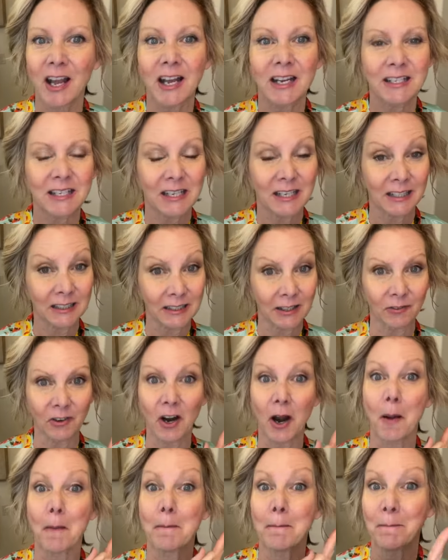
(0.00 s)
to deliver
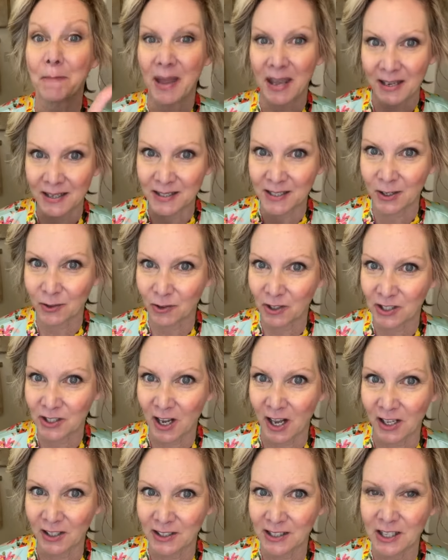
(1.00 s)
amazing
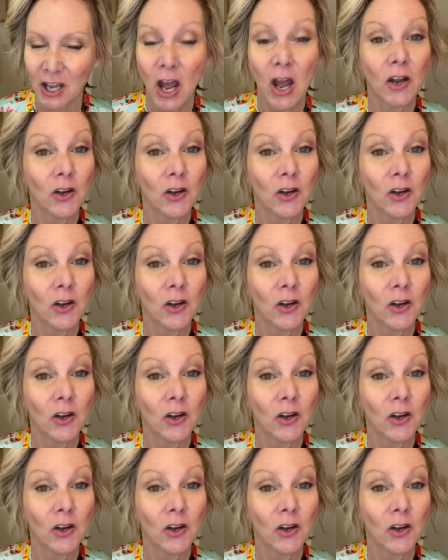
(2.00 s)
results.